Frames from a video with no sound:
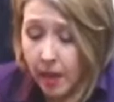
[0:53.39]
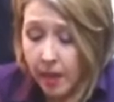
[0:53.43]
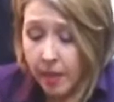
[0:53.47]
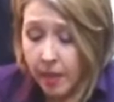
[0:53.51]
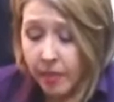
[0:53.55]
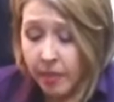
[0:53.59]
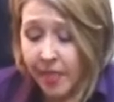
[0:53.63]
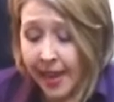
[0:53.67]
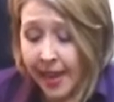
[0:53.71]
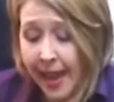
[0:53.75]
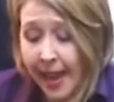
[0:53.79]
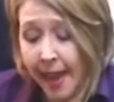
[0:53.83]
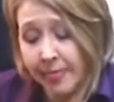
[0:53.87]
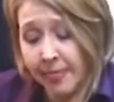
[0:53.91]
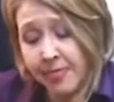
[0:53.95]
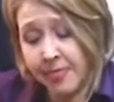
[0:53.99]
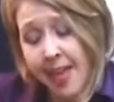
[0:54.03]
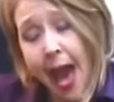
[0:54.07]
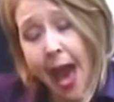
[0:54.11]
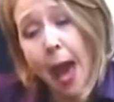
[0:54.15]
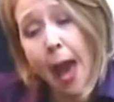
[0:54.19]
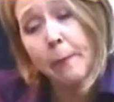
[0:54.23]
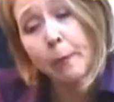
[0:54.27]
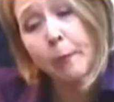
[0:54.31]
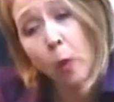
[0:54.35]
That at
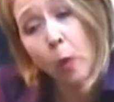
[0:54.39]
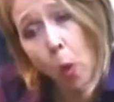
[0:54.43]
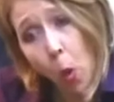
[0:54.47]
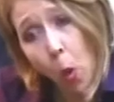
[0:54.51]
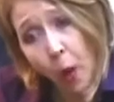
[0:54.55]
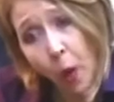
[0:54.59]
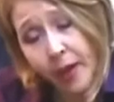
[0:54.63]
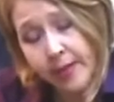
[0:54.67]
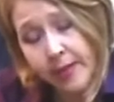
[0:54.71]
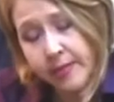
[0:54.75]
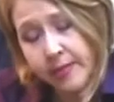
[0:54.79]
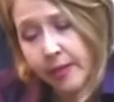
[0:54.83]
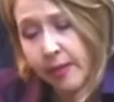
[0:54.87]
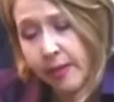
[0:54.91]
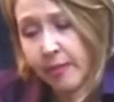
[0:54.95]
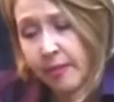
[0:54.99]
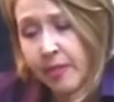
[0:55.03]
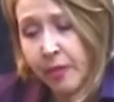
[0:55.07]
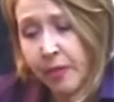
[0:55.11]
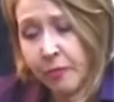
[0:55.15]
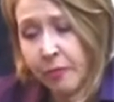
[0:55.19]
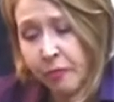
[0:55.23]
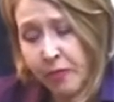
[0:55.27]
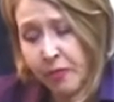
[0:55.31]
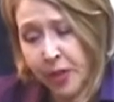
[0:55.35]
that point,
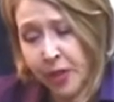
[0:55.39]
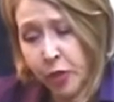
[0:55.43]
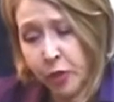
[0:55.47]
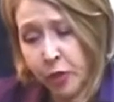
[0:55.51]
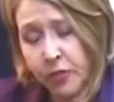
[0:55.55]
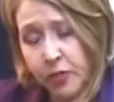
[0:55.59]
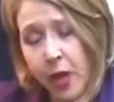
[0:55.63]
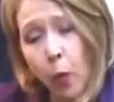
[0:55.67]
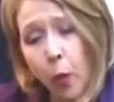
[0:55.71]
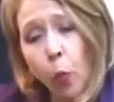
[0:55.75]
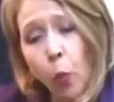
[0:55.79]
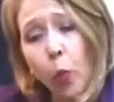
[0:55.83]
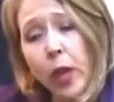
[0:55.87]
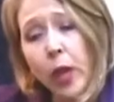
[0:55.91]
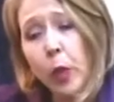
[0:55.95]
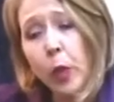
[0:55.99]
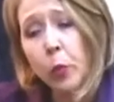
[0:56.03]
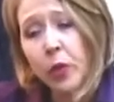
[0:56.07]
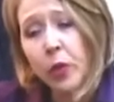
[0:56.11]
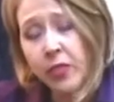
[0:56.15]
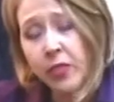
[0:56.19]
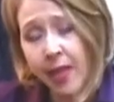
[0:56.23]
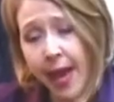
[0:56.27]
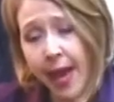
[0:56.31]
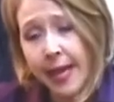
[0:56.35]
they figured that we
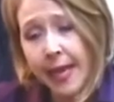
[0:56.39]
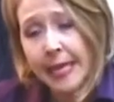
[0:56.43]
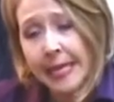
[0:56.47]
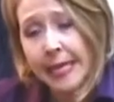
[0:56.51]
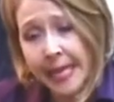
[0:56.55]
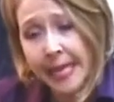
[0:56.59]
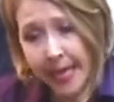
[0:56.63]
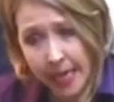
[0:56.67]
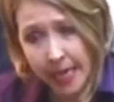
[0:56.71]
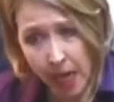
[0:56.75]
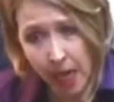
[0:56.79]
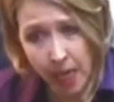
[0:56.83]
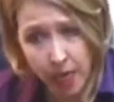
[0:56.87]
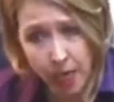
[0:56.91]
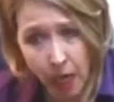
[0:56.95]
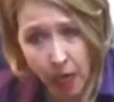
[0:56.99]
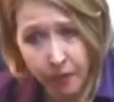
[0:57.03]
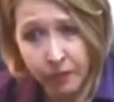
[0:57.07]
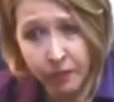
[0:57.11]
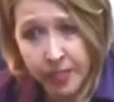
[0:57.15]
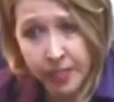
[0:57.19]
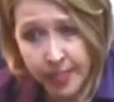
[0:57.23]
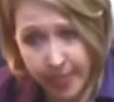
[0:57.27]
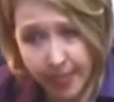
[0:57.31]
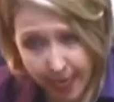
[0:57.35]
would then get
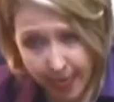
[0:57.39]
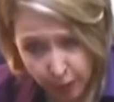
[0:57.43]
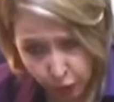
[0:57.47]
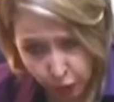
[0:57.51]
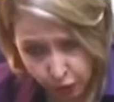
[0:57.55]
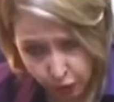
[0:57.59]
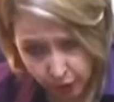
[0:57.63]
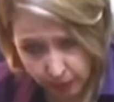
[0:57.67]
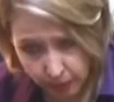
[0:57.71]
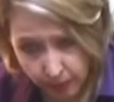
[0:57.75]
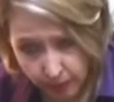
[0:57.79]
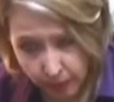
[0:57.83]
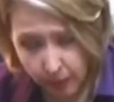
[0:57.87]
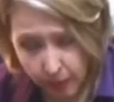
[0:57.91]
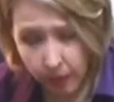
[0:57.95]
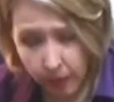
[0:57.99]
enough attention